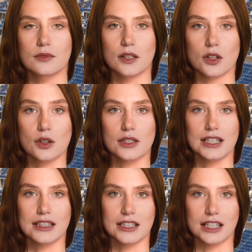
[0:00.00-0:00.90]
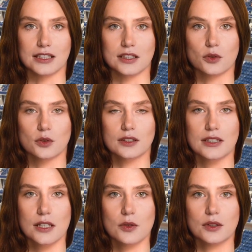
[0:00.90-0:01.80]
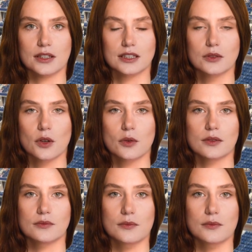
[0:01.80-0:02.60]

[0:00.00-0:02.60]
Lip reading: The current head-to-head score is 0-0.